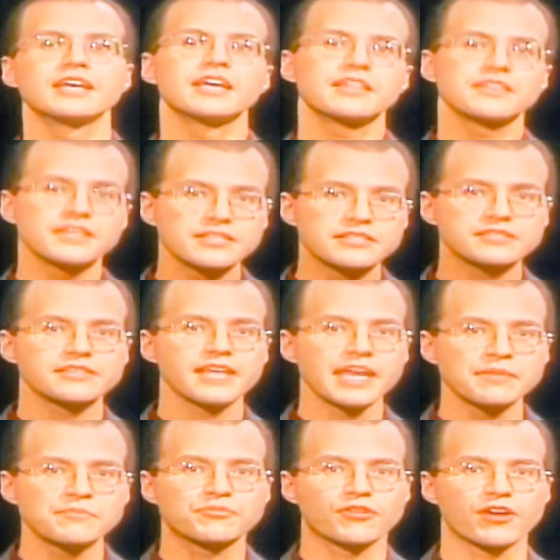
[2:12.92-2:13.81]
These
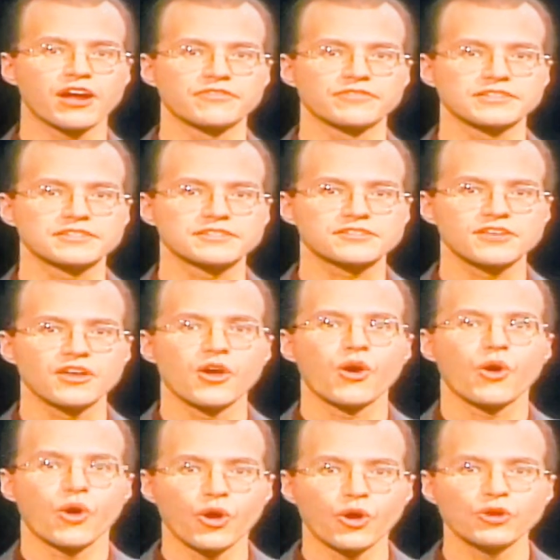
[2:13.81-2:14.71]
same prophets
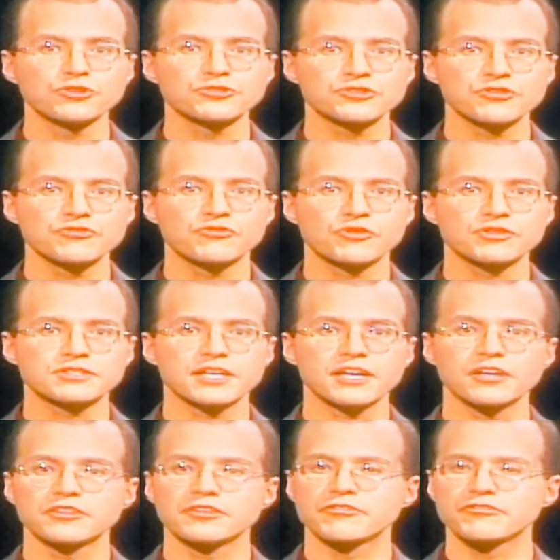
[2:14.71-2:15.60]
also
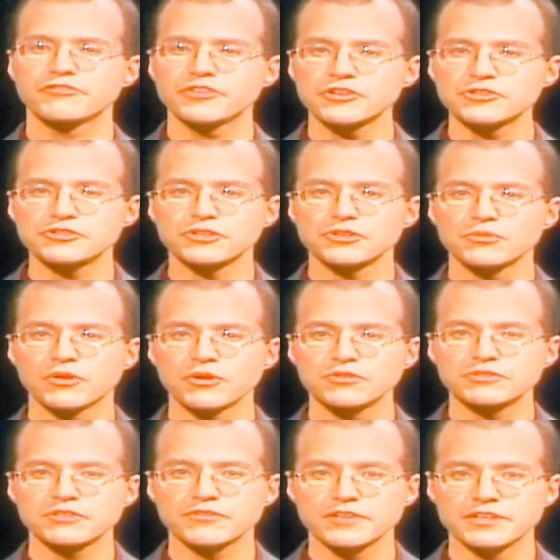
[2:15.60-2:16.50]
foretell the future
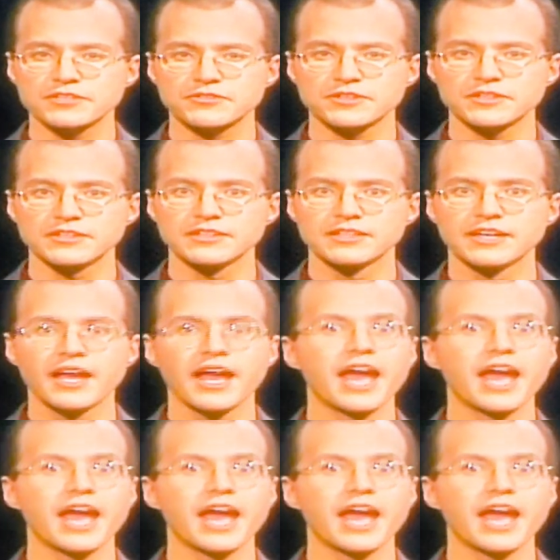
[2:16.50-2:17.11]
woes of Israel